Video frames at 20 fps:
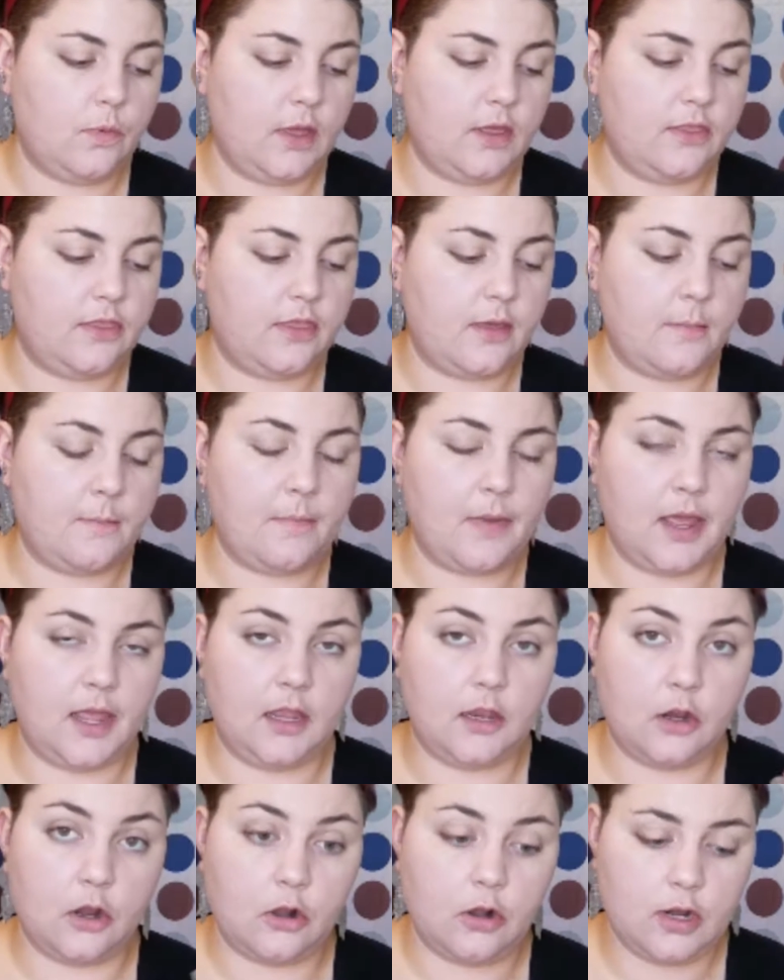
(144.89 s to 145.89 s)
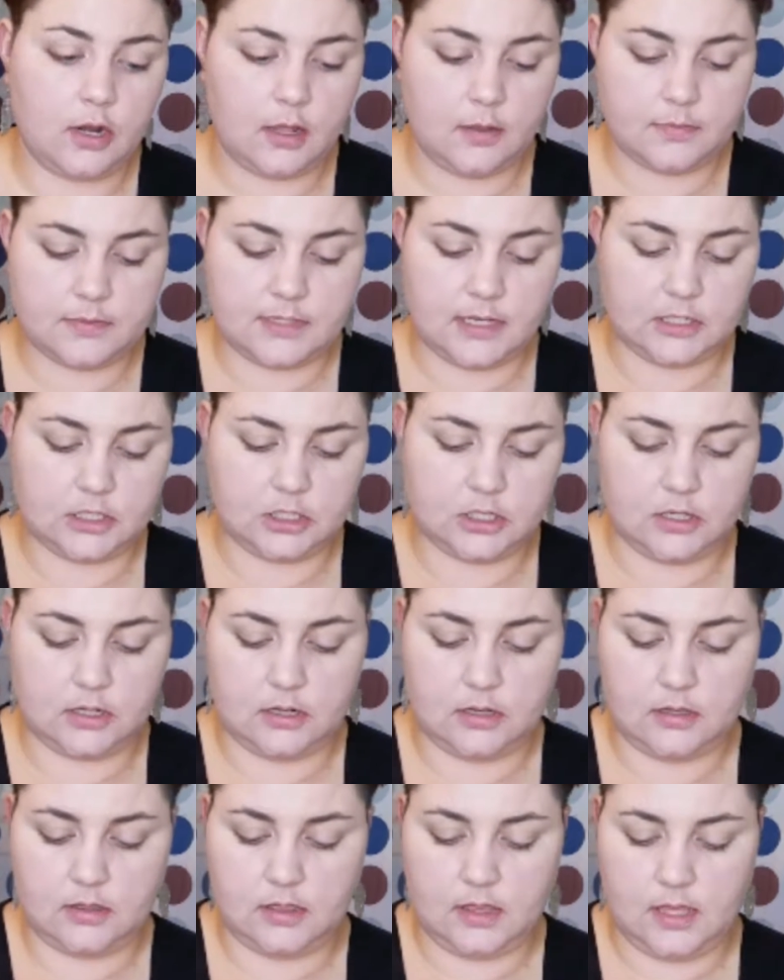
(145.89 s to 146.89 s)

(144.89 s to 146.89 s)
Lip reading: with my current obsession,